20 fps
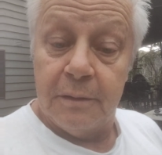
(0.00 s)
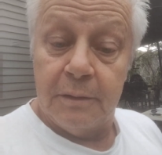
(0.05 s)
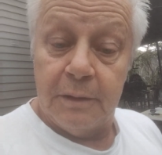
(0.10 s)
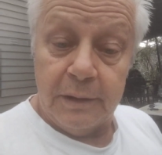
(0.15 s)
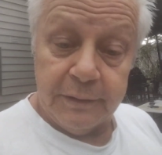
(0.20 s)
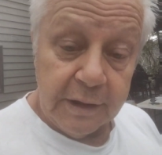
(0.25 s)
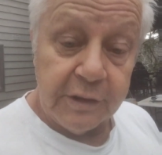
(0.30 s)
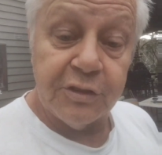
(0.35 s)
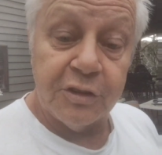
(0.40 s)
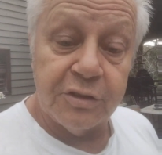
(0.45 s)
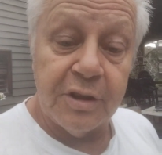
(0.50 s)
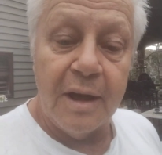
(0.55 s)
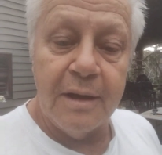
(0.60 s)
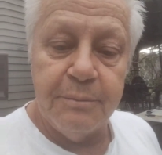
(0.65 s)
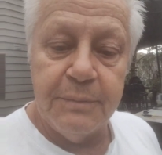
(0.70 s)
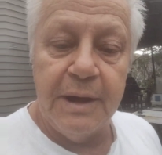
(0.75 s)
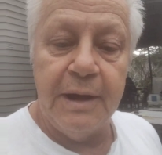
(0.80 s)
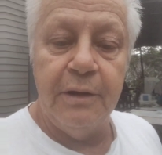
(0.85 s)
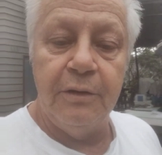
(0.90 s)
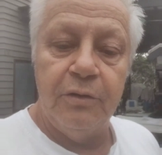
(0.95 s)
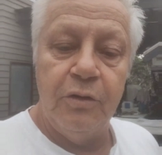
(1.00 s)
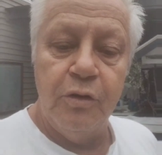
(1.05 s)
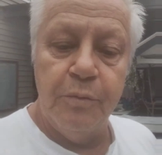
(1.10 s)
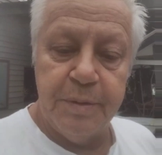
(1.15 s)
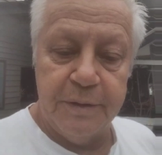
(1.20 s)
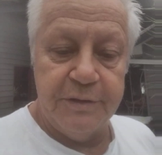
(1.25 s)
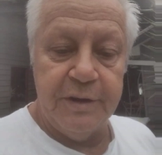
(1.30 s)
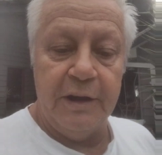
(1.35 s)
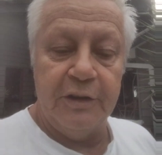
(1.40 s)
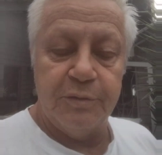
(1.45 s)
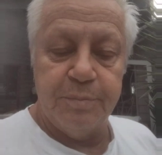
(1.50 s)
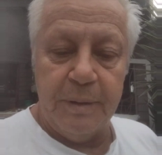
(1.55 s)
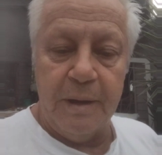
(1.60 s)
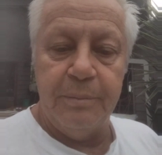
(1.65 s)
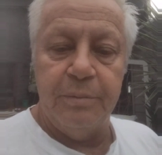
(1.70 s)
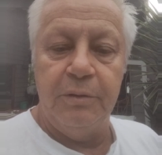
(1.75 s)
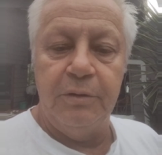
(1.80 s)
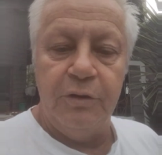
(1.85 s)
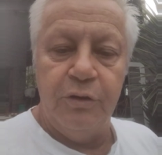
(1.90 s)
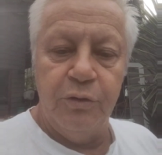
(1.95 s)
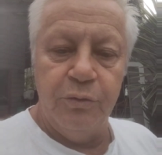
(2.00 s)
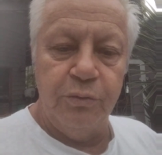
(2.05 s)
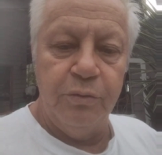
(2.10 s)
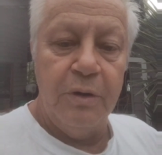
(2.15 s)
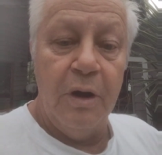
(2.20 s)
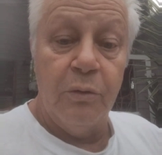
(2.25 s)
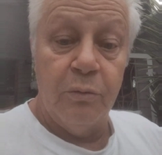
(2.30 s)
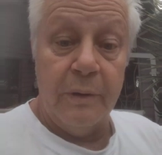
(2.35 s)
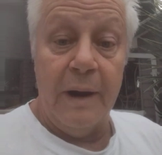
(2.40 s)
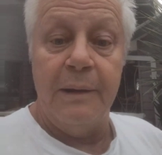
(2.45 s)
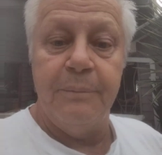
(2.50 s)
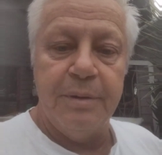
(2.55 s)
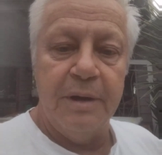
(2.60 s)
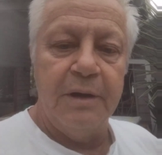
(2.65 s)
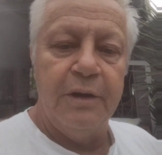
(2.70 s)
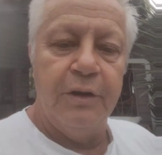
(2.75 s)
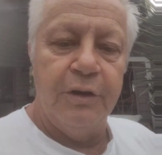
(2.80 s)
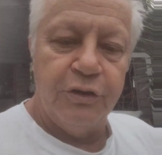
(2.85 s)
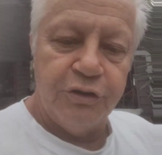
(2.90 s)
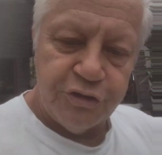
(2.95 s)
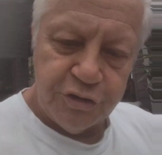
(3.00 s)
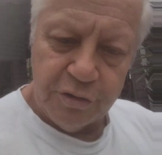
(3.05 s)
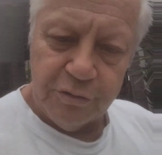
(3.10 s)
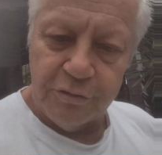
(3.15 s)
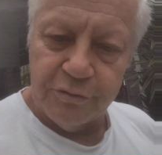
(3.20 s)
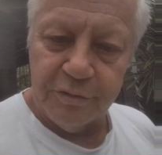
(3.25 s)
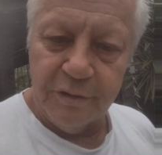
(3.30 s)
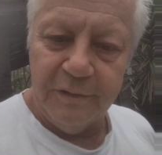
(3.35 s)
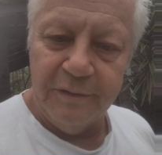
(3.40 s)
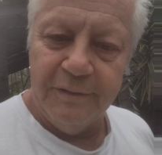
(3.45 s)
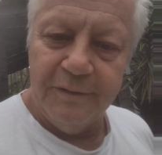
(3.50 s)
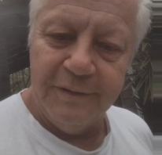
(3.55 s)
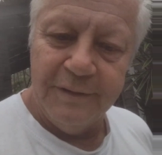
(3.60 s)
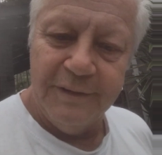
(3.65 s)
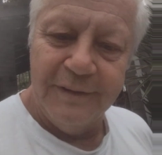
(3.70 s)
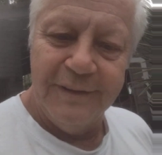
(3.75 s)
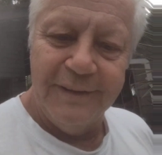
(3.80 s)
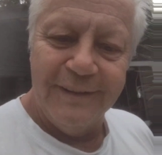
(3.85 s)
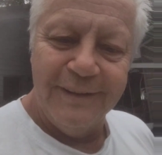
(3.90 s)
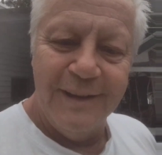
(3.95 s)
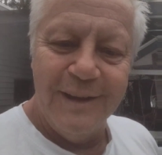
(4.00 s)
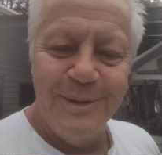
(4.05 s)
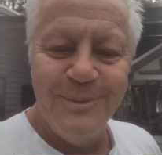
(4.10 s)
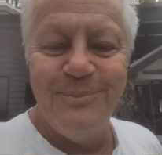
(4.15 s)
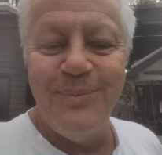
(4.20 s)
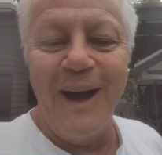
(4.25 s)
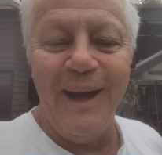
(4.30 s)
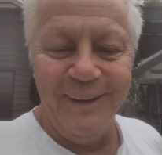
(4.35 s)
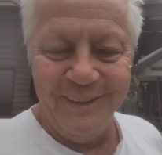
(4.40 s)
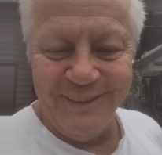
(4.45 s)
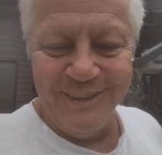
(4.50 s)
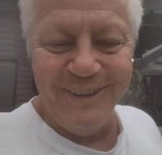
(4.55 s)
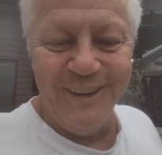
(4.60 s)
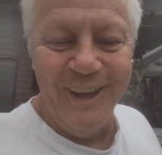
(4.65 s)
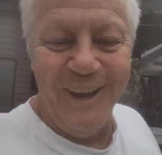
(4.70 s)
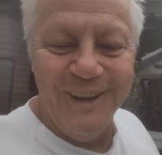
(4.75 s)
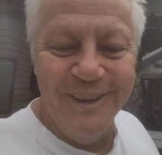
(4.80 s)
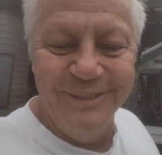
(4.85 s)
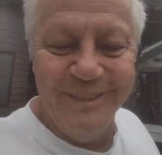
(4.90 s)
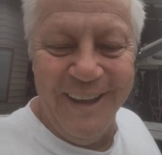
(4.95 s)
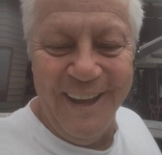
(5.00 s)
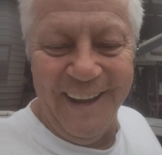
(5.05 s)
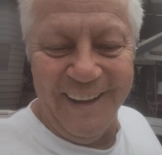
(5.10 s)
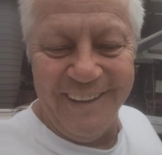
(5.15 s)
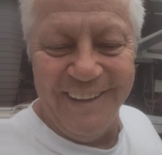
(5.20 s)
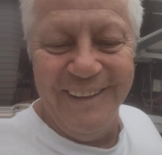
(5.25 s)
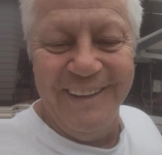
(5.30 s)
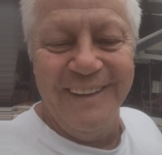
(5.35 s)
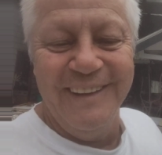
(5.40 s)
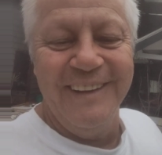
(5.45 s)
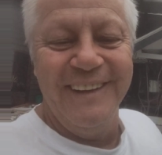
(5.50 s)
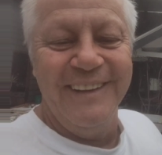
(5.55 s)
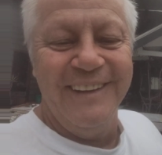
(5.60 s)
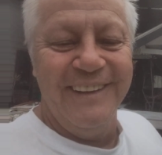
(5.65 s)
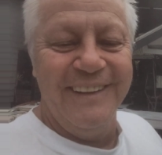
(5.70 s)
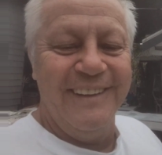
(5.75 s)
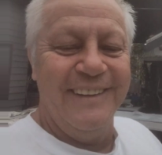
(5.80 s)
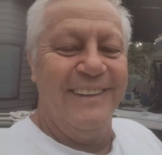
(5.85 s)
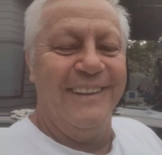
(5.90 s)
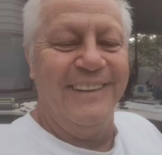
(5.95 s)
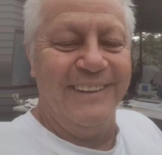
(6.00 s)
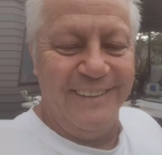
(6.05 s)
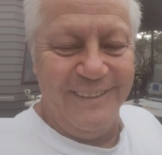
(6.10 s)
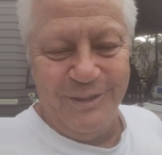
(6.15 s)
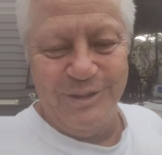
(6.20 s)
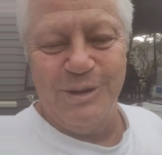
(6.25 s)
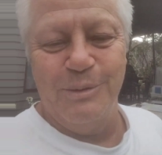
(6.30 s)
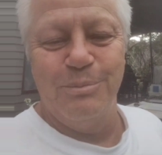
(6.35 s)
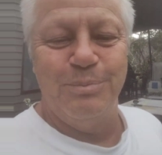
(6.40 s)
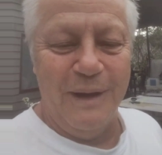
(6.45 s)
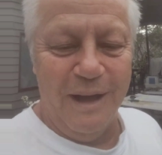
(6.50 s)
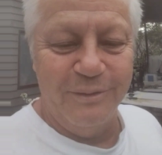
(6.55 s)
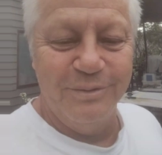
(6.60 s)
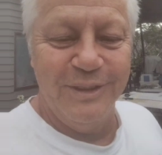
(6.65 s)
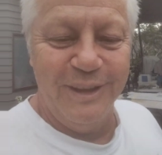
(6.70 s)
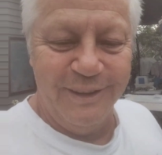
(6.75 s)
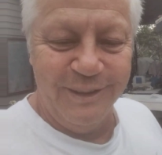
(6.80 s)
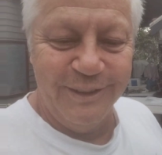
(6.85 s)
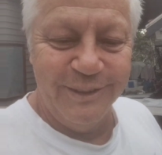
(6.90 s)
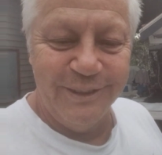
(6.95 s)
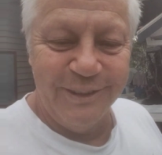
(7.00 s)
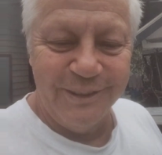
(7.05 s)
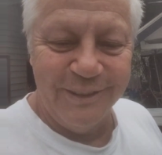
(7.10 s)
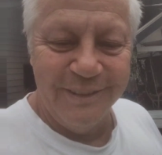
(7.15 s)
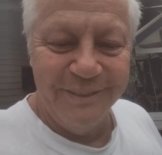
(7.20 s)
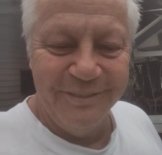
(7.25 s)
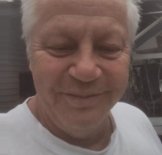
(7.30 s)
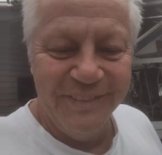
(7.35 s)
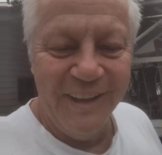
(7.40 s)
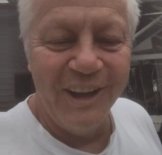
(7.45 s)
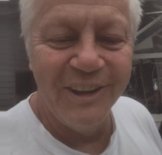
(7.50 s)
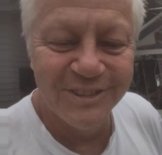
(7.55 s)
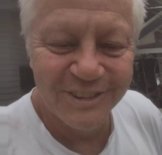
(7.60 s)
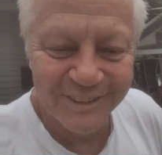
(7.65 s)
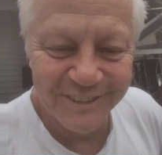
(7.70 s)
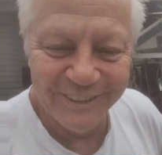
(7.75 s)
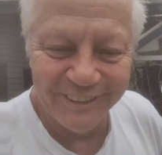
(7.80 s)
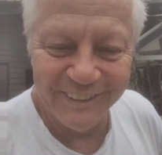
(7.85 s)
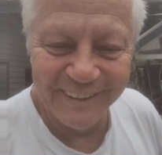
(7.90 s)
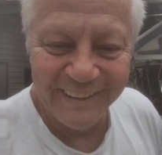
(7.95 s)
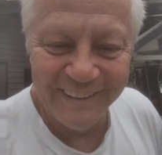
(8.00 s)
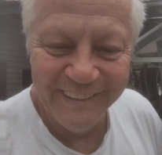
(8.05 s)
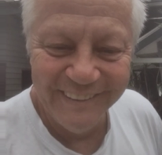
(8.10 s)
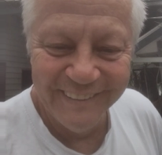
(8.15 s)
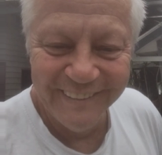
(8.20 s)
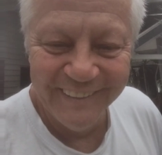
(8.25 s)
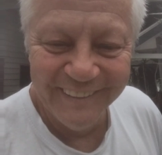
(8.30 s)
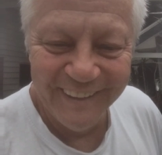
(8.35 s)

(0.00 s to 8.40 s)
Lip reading: And that's the same man who protects people who rape children. But Novak was above the law. Oh, Scotty.